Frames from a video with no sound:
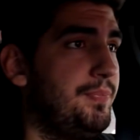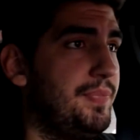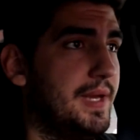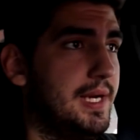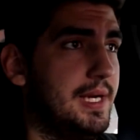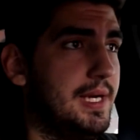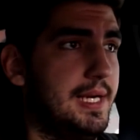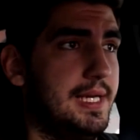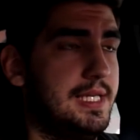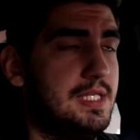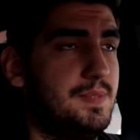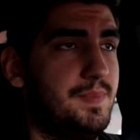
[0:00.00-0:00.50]

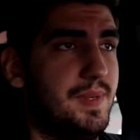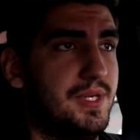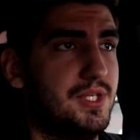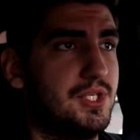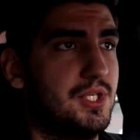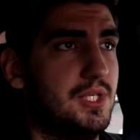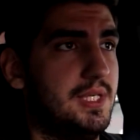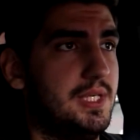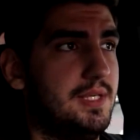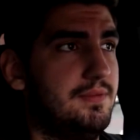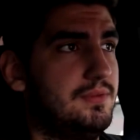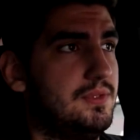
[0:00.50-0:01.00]

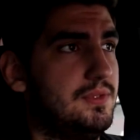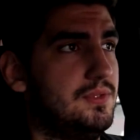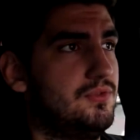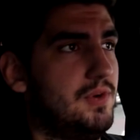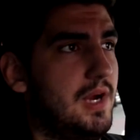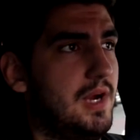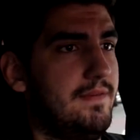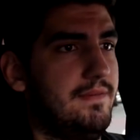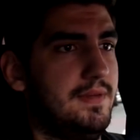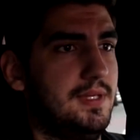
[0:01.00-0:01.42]
Especially if you drive